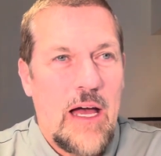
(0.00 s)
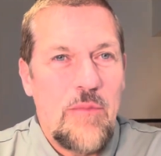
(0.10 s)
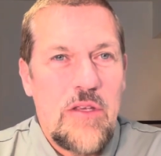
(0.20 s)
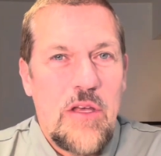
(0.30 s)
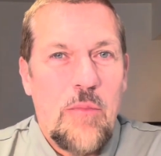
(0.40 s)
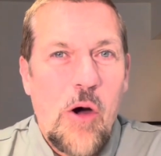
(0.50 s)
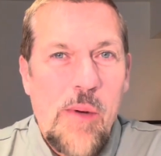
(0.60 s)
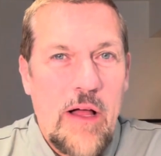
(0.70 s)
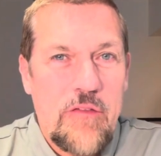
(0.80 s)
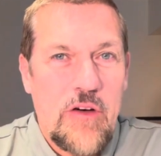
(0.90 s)
your
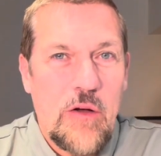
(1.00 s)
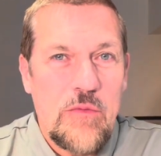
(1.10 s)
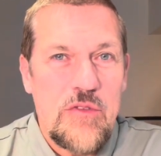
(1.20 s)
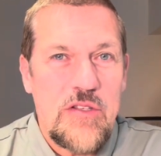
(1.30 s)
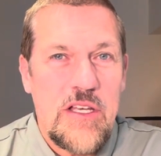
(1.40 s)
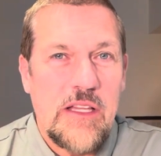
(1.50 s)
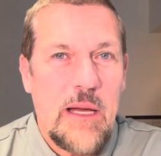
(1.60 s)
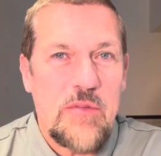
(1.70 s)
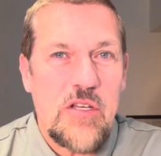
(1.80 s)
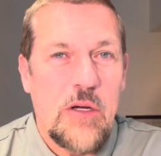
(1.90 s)
mobile phones, your
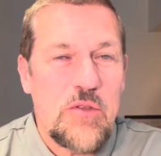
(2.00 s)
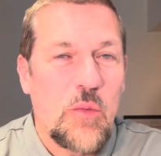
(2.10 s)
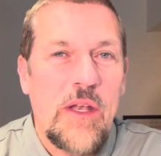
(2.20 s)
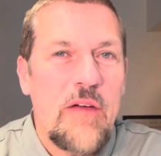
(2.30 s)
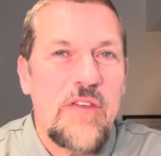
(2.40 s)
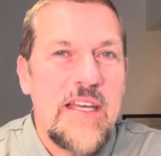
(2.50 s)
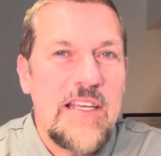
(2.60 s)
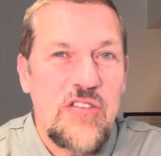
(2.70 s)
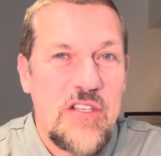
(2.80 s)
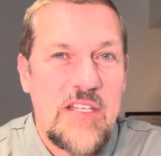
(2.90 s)
laptops, whatever it
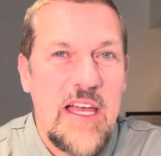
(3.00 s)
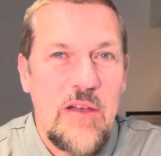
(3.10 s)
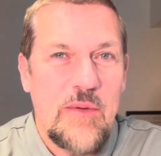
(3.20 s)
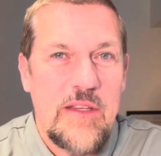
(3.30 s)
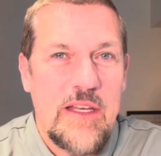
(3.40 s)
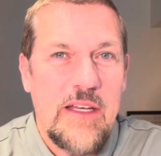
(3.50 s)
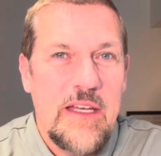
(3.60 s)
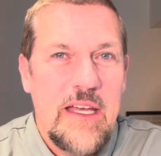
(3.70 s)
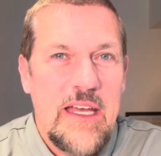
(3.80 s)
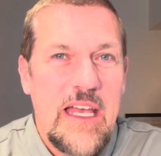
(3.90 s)
is you take with you,
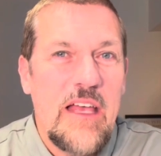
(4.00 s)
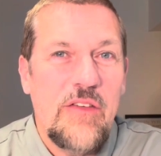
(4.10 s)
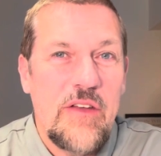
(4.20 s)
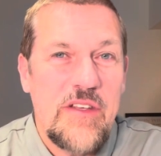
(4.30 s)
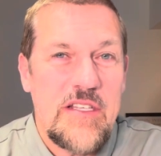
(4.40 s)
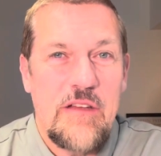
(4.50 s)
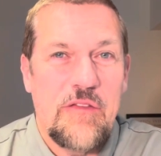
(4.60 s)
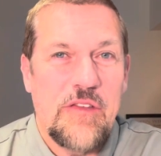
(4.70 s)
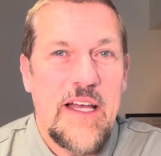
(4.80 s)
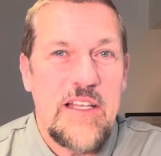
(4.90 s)
even if it's an
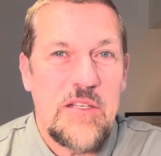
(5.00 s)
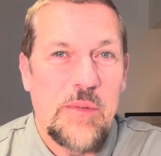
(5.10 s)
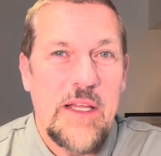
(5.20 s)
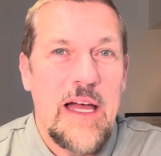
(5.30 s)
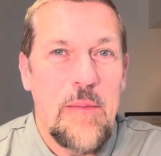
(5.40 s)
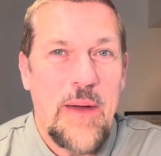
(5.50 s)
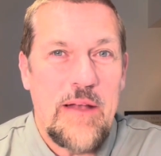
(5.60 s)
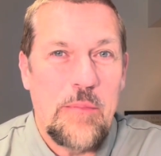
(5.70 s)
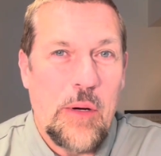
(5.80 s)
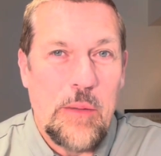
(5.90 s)
inflatable
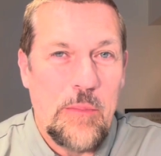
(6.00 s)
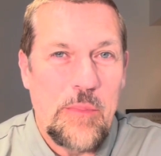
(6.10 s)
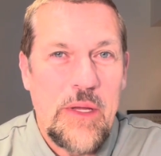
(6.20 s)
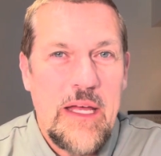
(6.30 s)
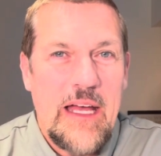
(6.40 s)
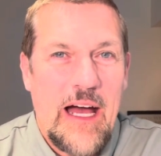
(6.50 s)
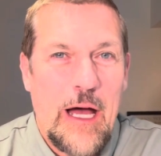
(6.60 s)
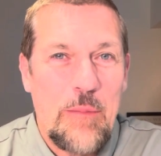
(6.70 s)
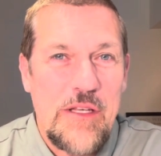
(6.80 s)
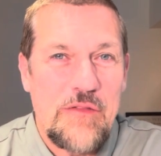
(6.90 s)
airbed pump.
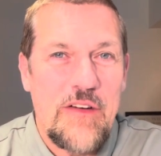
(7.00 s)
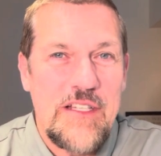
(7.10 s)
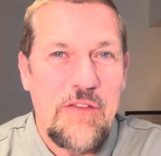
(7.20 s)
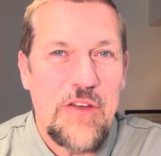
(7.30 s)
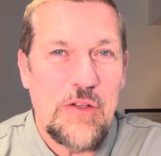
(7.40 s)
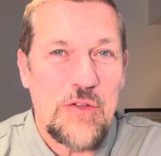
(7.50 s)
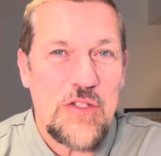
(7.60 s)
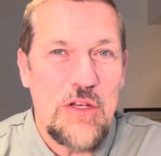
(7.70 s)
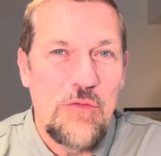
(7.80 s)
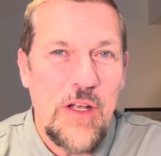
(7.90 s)
It's very difficult,
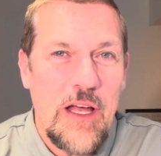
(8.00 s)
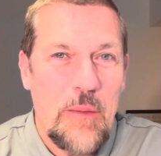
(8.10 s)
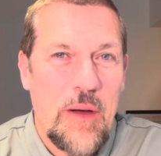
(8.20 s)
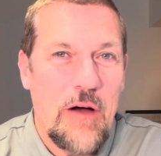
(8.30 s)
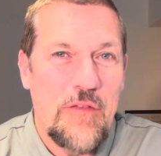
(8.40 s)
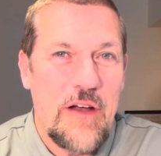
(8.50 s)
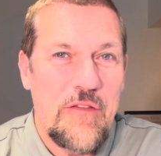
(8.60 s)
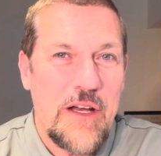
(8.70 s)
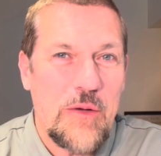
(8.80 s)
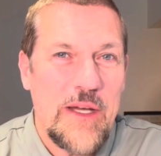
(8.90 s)
so you run out of power very,
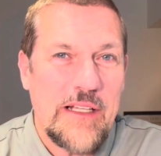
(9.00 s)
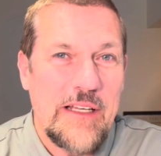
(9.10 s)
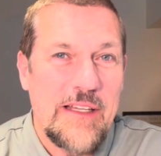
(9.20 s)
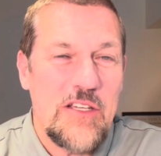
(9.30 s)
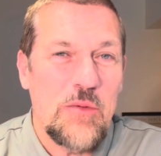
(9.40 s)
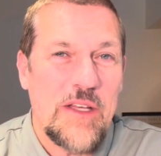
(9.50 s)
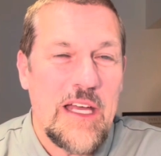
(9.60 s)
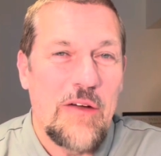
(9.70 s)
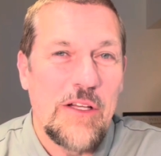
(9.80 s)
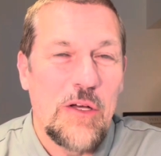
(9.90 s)
very quickly unless you want to
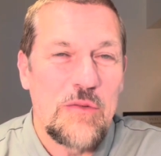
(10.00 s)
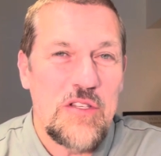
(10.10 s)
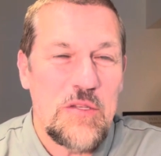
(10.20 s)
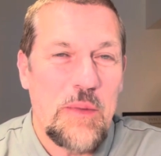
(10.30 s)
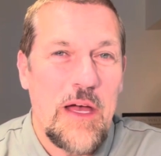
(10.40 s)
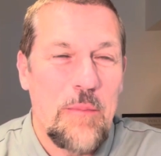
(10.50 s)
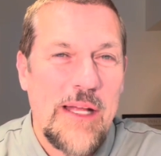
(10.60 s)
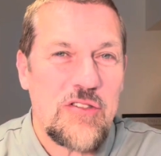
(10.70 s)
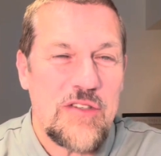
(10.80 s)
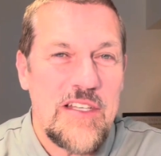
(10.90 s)
carry loads of spare
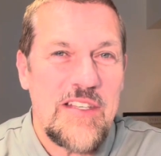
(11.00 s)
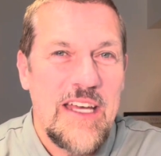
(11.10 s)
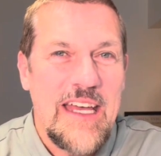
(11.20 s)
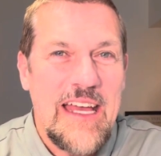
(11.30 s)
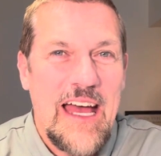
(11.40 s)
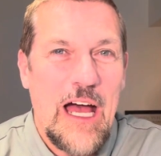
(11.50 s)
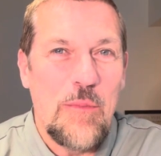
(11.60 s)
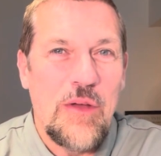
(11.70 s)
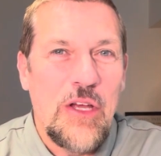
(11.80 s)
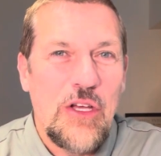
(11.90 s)
batteries.
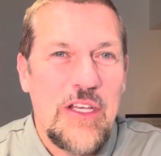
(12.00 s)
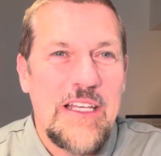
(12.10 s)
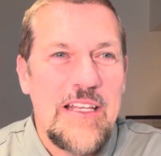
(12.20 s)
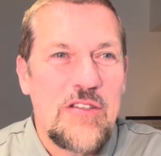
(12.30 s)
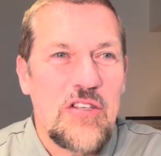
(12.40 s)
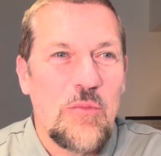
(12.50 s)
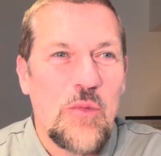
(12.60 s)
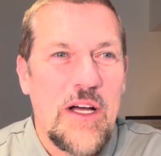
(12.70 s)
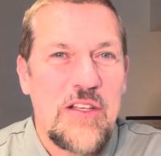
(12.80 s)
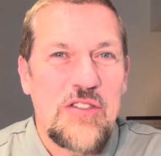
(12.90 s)
You need
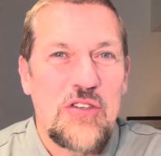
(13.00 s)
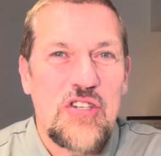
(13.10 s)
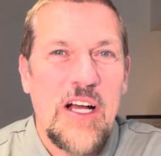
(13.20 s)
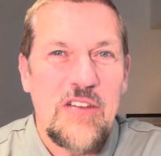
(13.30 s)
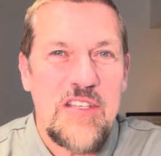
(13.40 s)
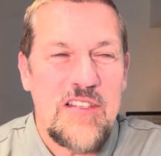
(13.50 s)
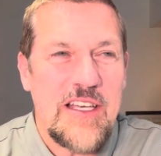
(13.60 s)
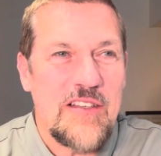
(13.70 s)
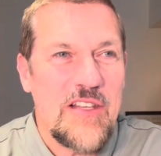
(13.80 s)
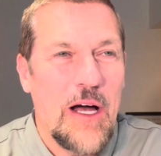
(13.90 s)
somewhere to charge these
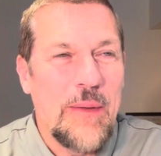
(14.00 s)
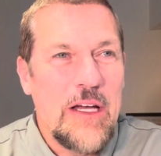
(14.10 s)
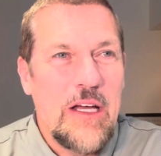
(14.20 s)
things. Now,